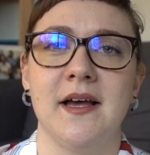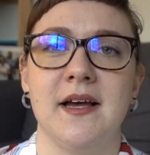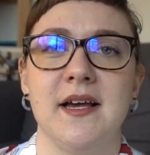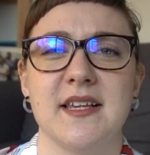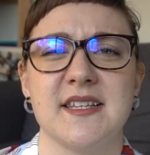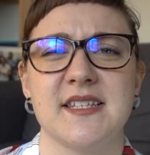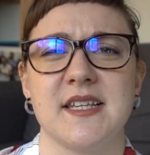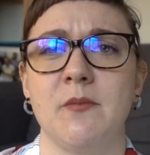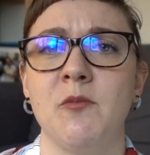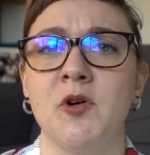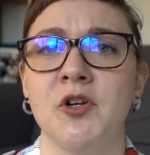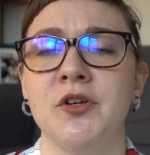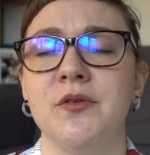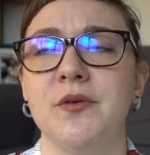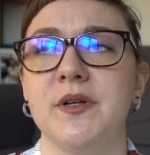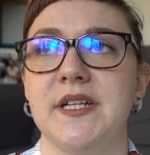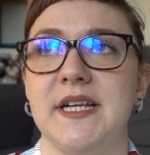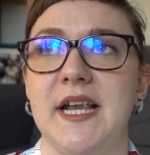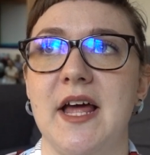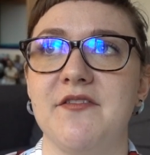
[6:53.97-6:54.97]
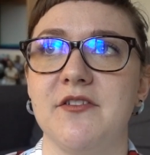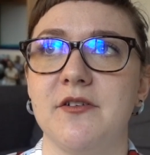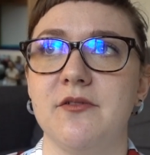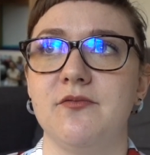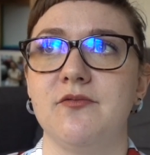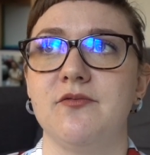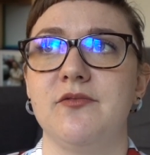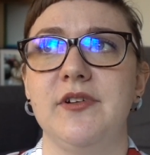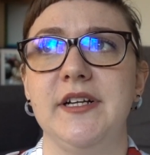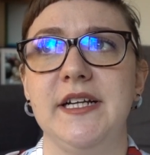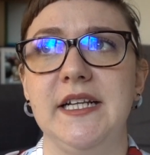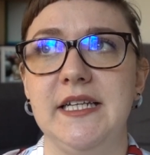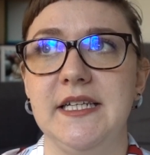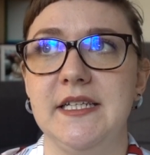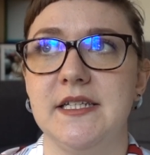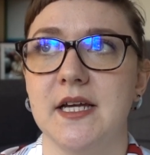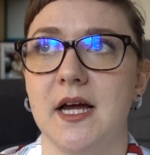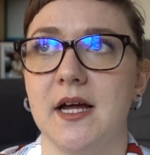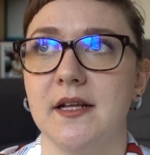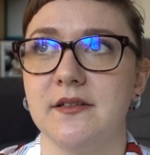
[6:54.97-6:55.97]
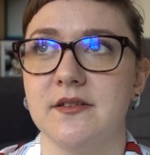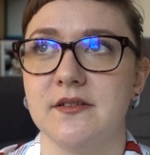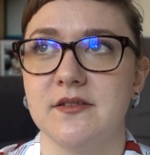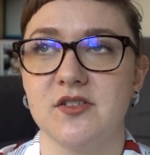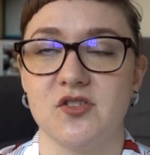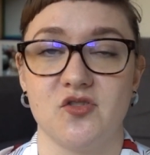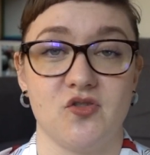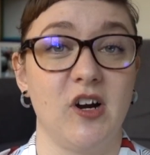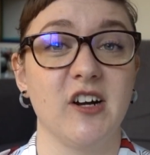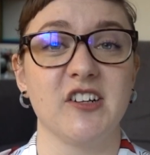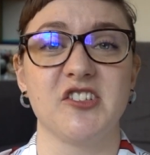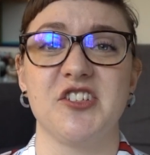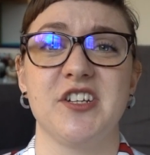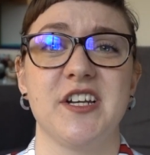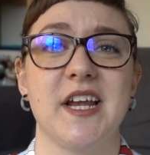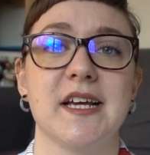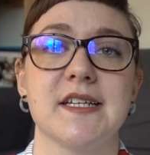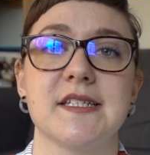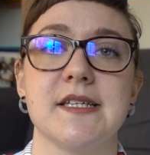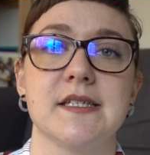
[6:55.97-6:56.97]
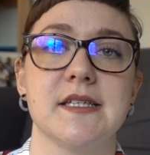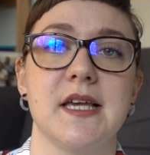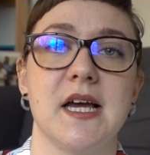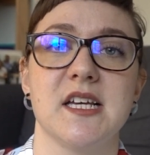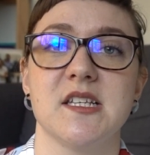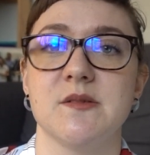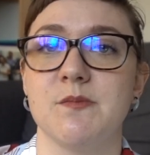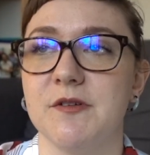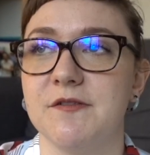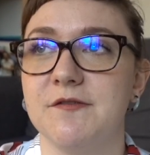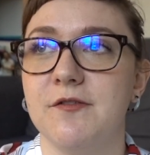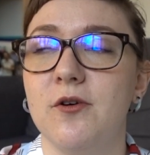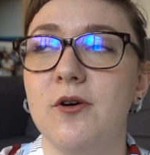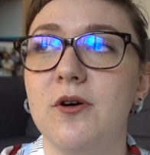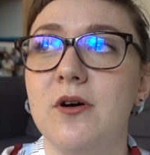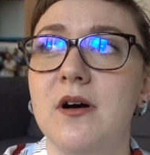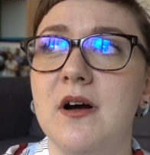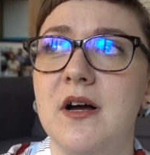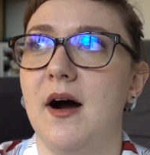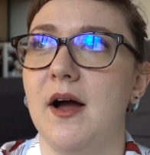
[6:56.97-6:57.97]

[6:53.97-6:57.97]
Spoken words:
As someone who had never really done structured exercise before,